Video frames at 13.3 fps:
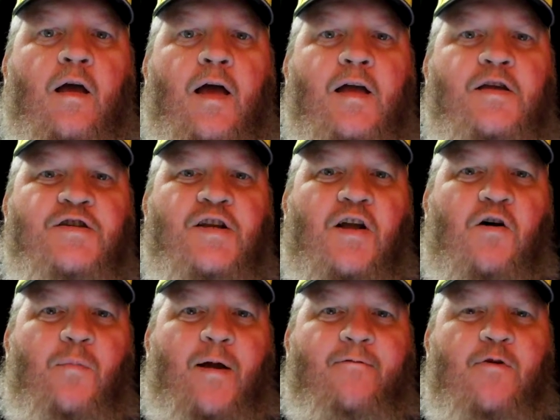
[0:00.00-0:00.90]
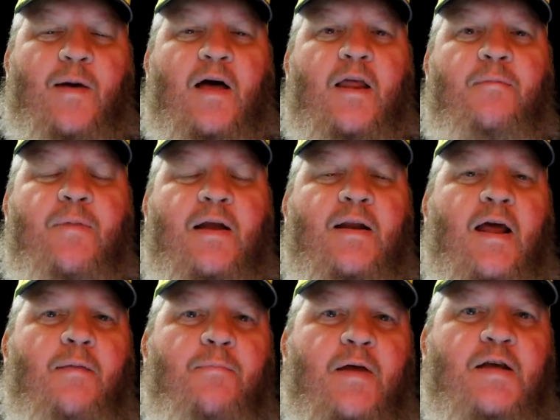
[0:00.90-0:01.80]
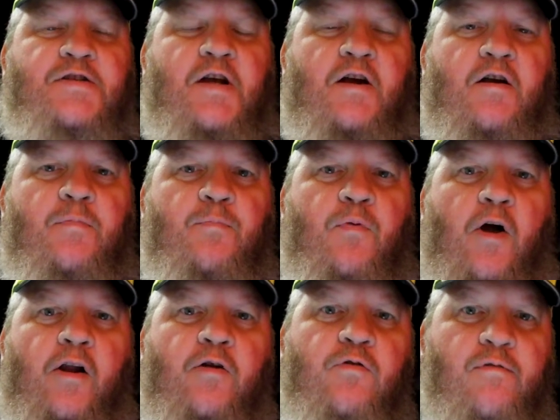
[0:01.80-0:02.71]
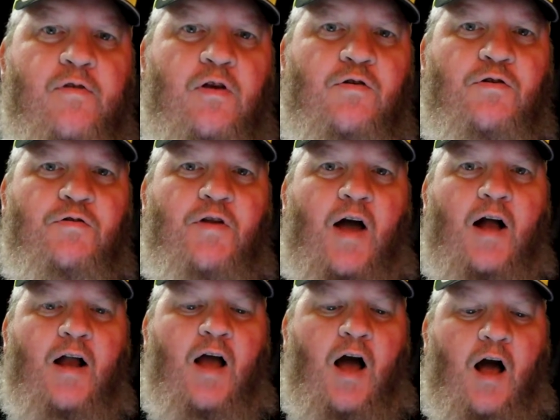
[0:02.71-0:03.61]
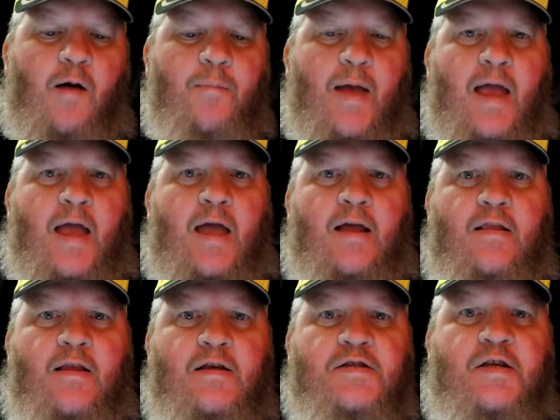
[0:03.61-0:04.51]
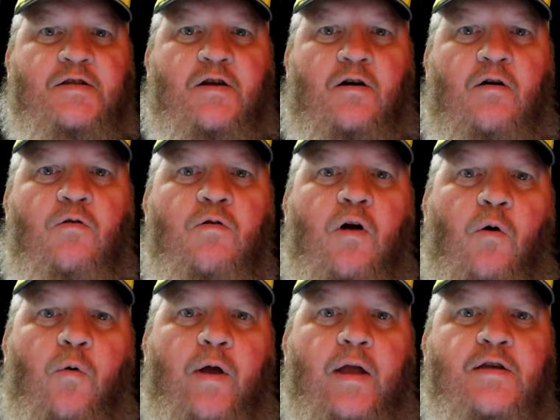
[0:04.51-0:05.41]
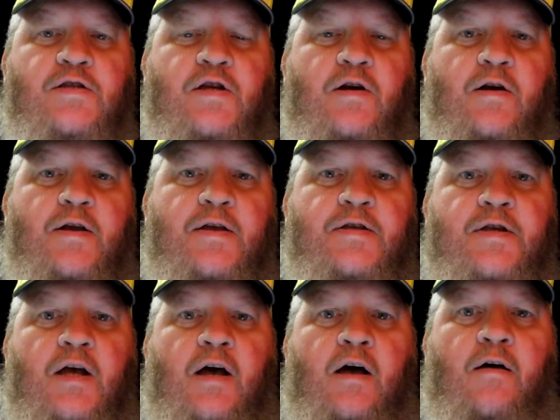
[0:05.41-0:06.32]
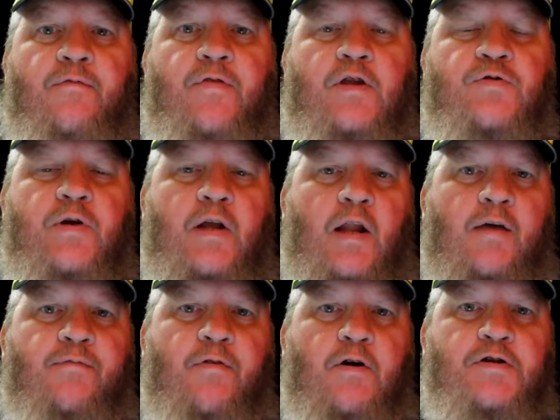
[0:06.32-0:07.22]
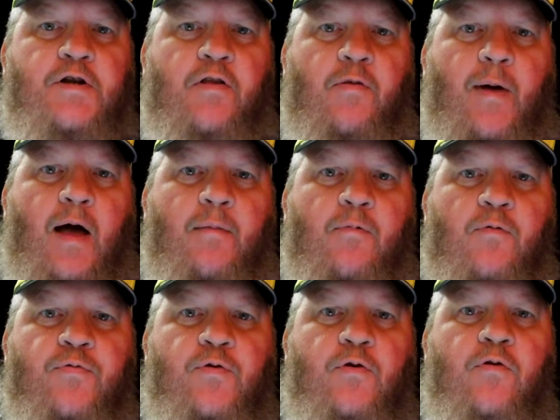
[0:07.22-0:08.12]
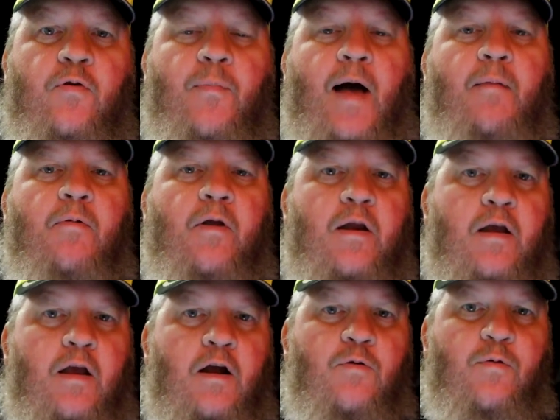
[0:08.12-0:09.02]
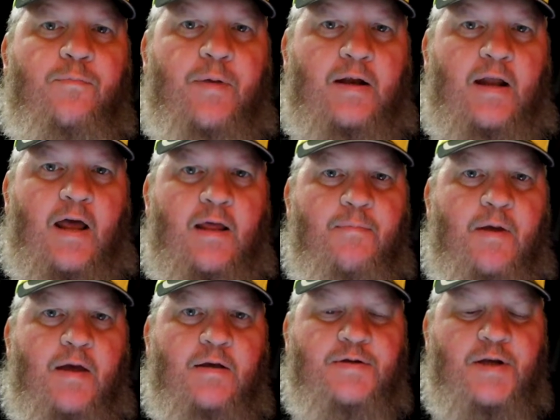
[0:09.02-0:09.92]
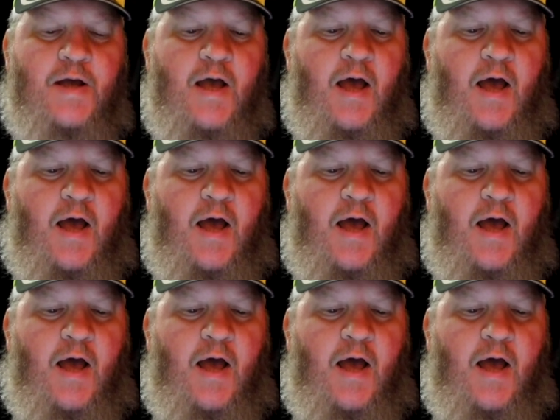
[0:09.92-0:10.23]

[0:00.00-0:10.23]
Hey, shalom everybody, BigDaddyBigz here, productreviewdude.com, and this is our ongoing series of the Tree of Life version of the Bible, Through the Bible in a Year with BigDaddyBigz.